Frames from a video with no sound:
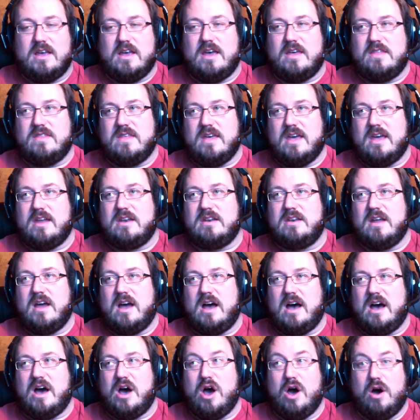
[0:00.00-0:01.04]
And then
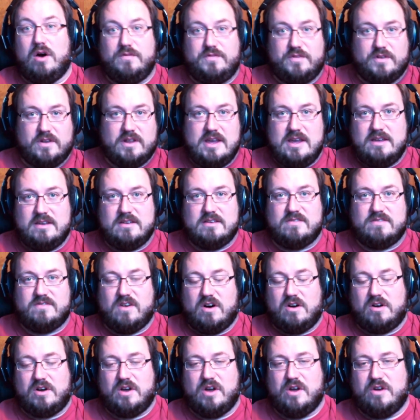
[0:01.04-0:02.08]
hopefully, if
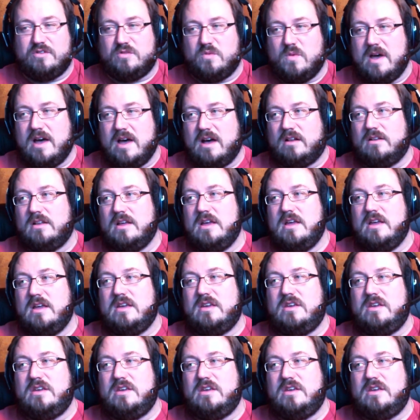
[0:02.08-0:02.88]
all goes well,